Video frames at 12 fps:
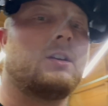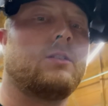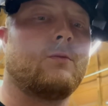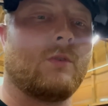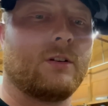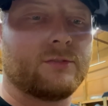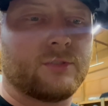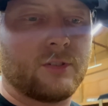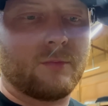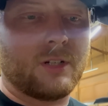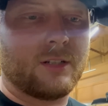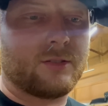weld so
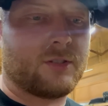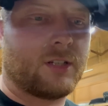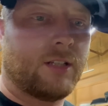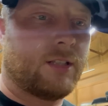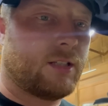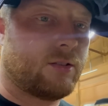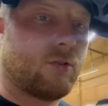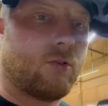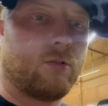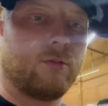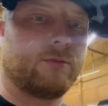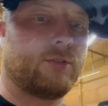much, and then the
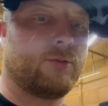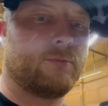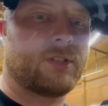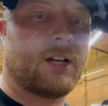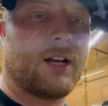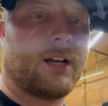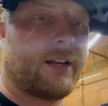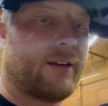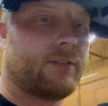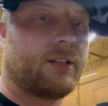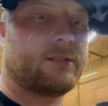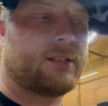whole tube's hot,
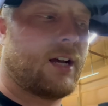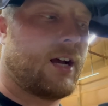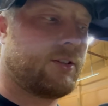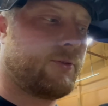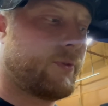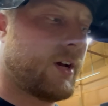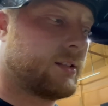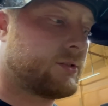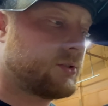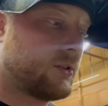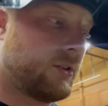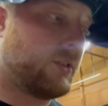everything's hot, and you've
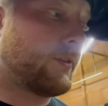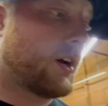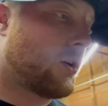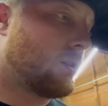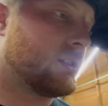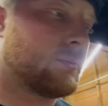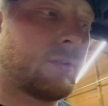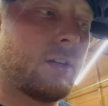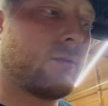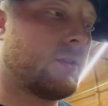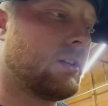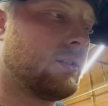got all these plug
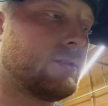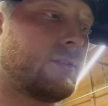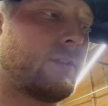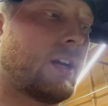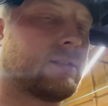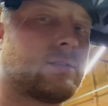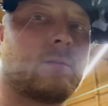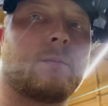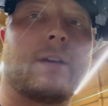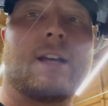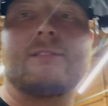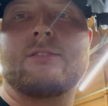welds, you've got so many
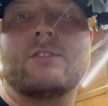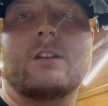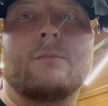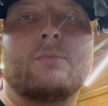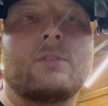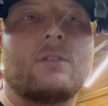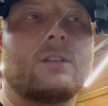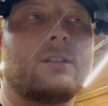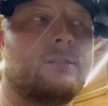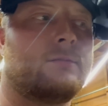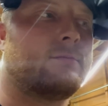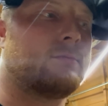passes you got to put on it,
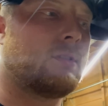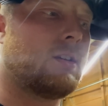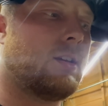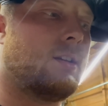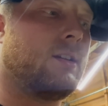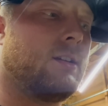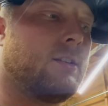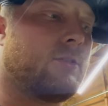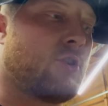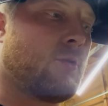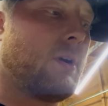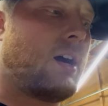and
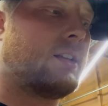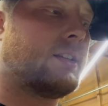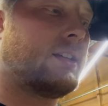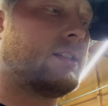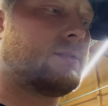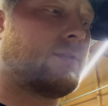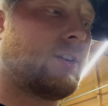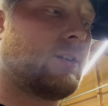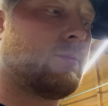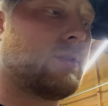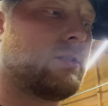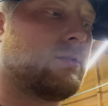chromoly gets very
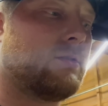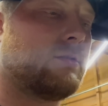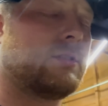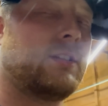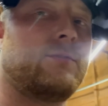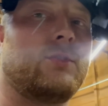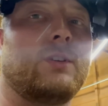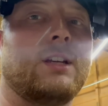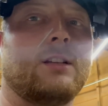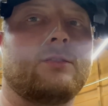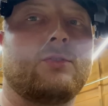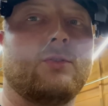brittle if you get
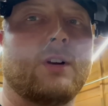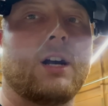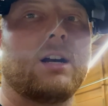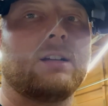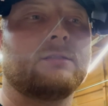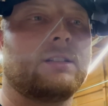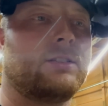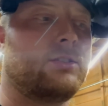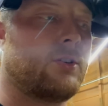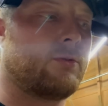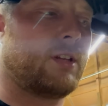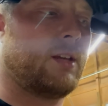it too hot and
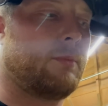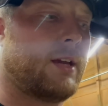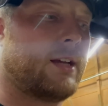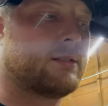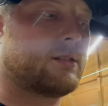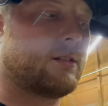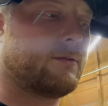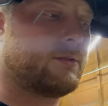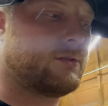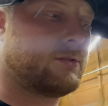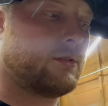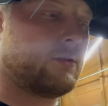don't keep gas
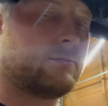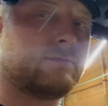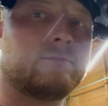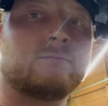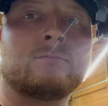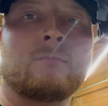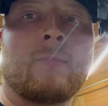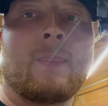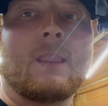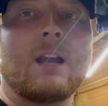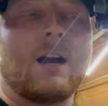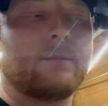coverage. So
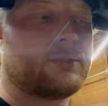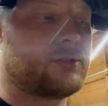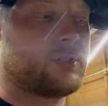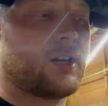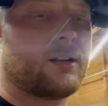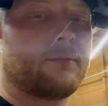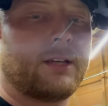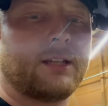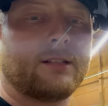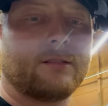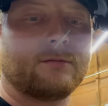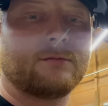I'm just trying to make it